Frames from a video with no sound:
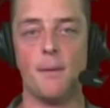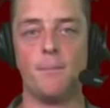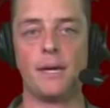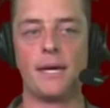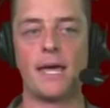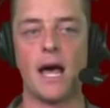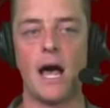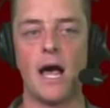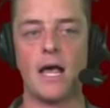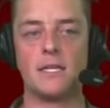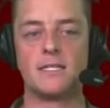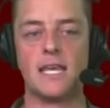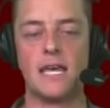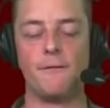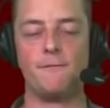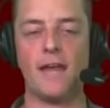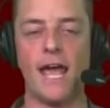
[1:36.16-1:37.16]

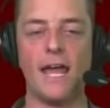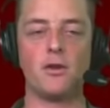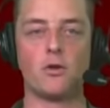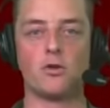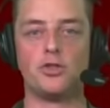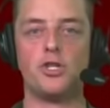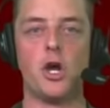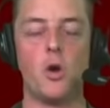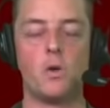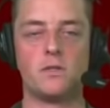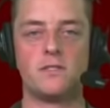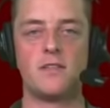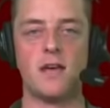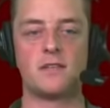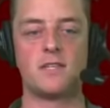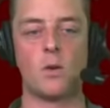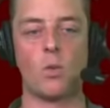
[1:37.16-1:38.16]
Because if Daniel Jones
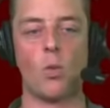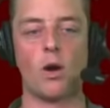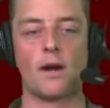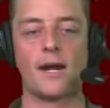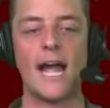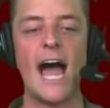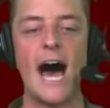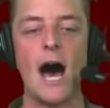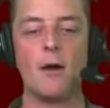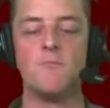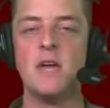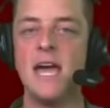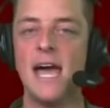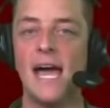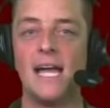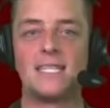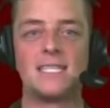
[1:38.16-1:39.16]
doesn't work out,
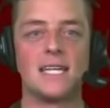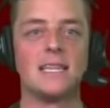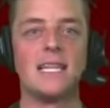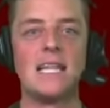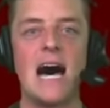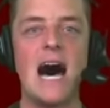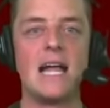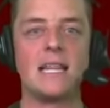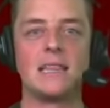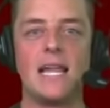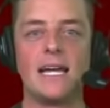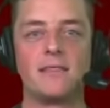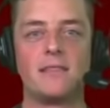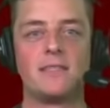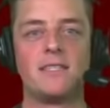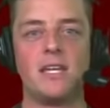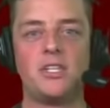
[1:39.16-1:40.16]
it's a lot
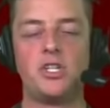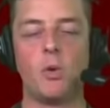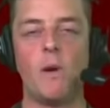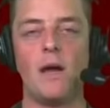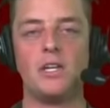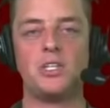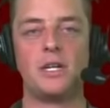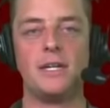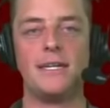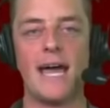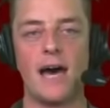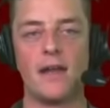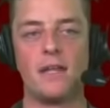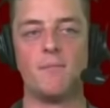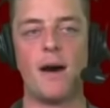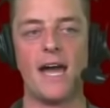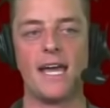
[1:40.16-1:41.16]
like the situation
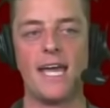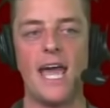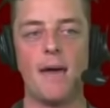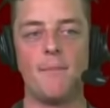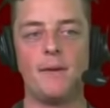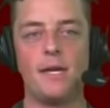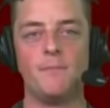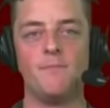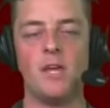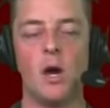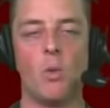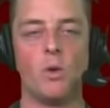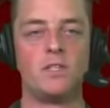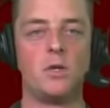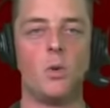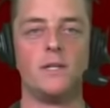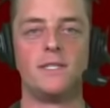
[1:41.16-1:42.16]
down in Miami
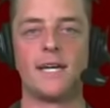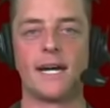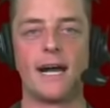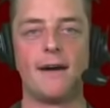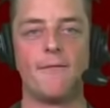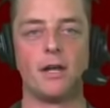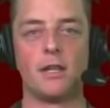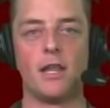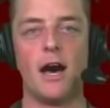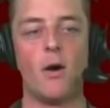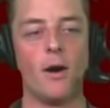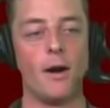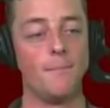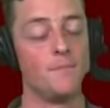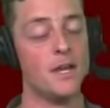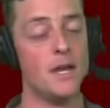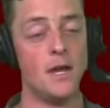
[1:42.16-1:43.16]
with Tua
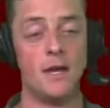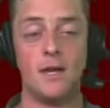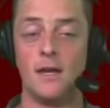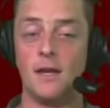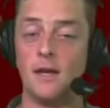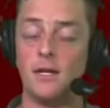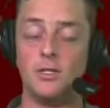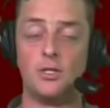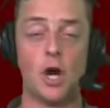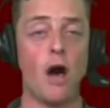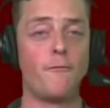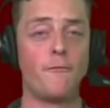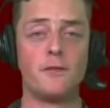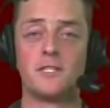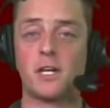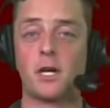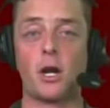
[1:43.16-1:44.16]
Tagovailoa.
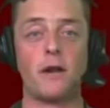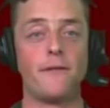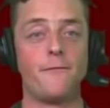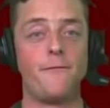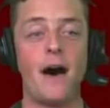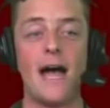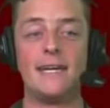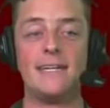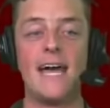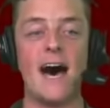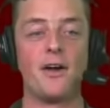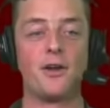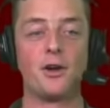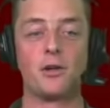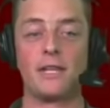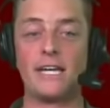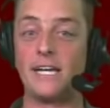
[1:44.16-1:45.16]
Dolphins are going to find
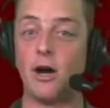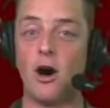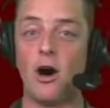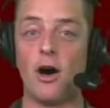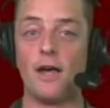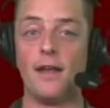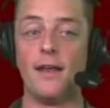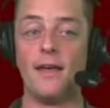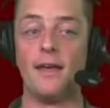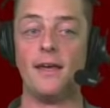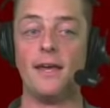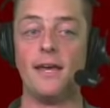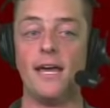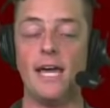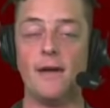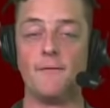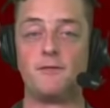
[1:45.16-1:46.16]
out early on
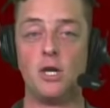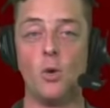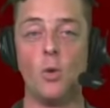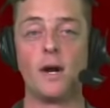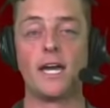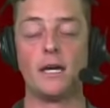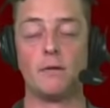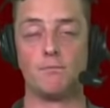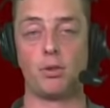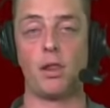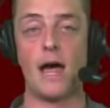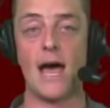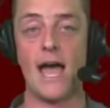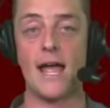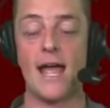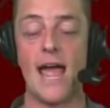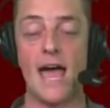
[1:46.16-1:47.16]
if Tua can
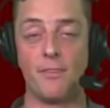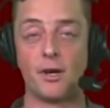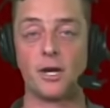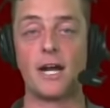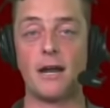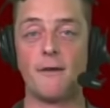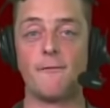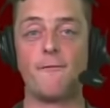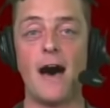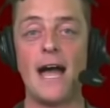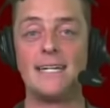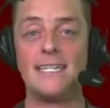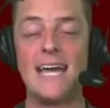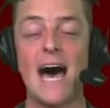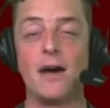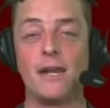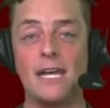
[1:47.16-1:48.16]
play, and they're going to
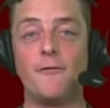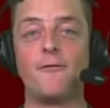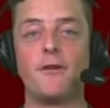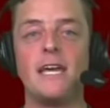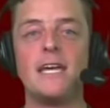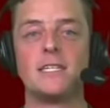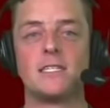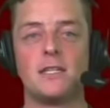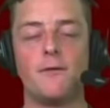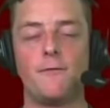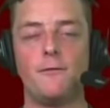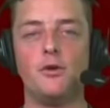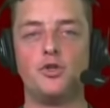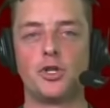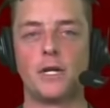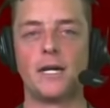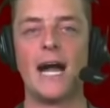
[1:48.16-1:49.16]
find out if he is the
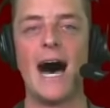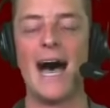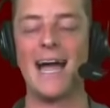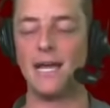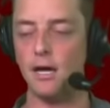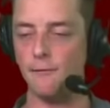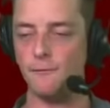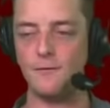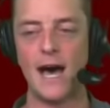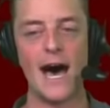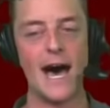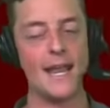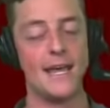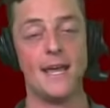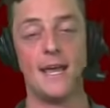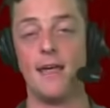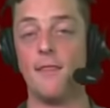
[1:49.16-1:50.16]
future guy. If
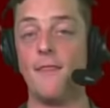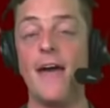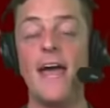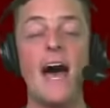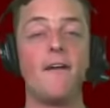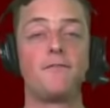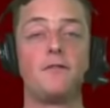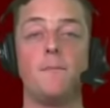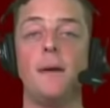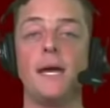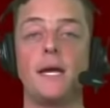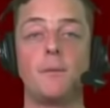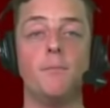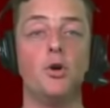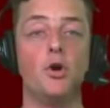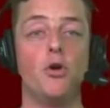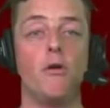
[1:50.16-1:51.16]
not, they have to make
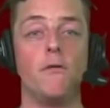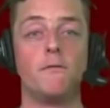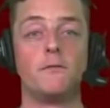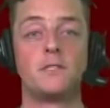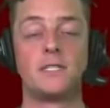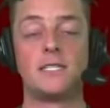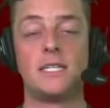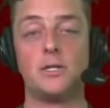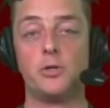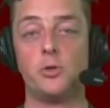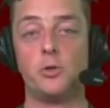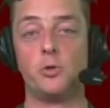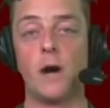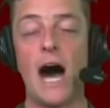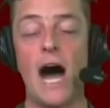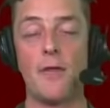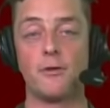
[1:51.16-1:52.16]
moves
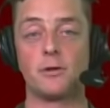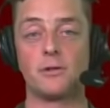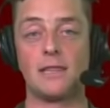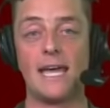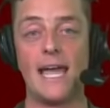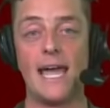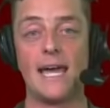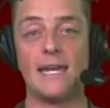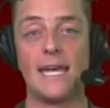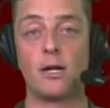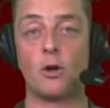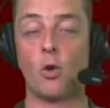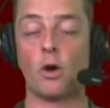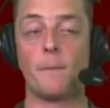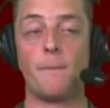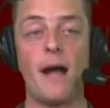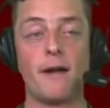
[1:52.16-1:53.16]
to either land a
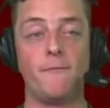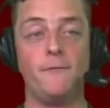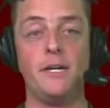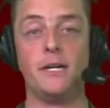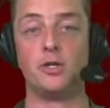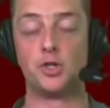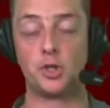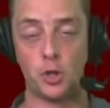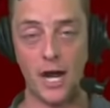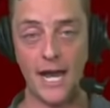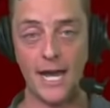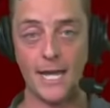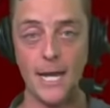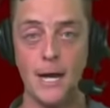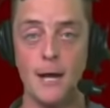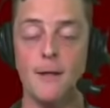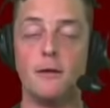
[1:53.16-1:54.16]
quarterback via
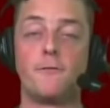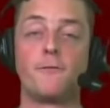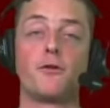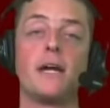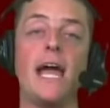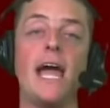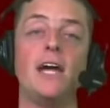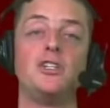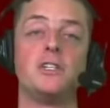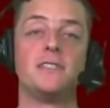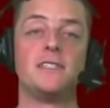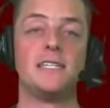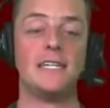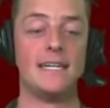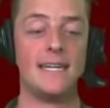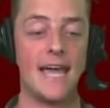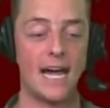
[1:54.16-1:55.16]
trade, free
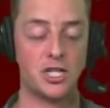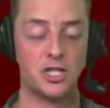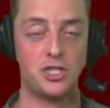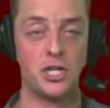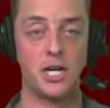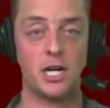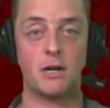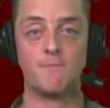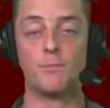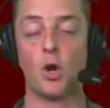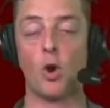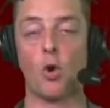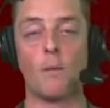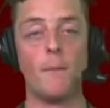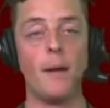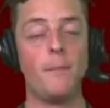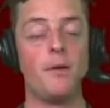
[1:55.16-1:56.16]
agency next year,
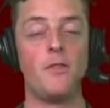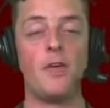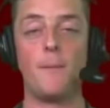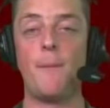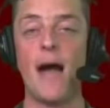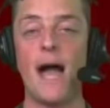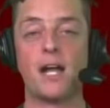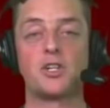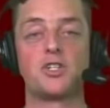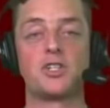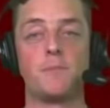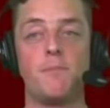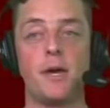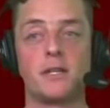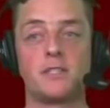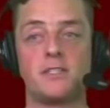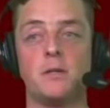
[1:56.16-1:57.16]
or maybe they package some
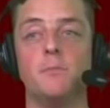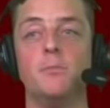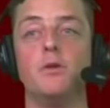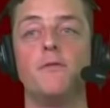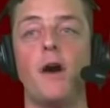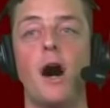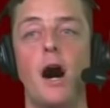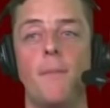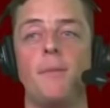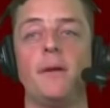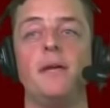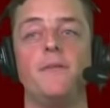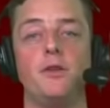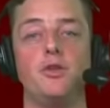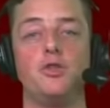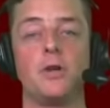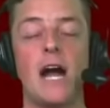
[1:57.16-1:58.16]
picks to move up
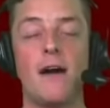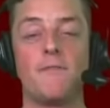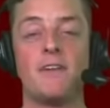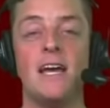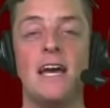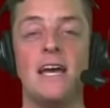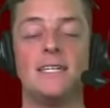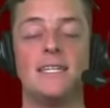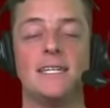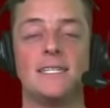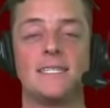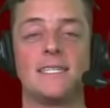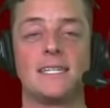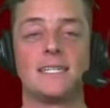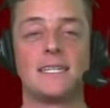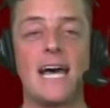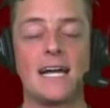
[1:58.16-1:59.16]
in the draft to
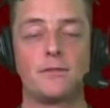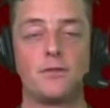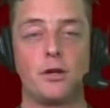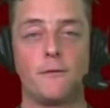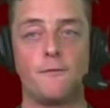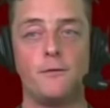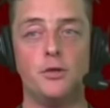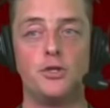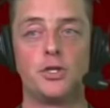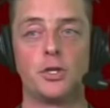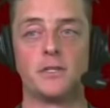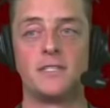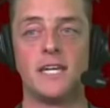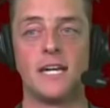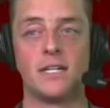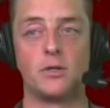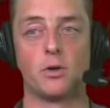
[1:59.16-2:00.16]
select their future
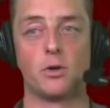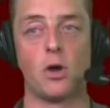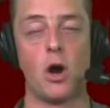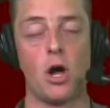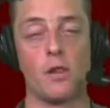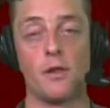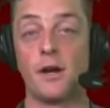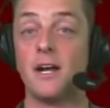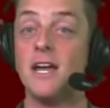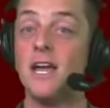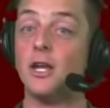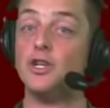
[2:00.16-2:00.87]
signal caller.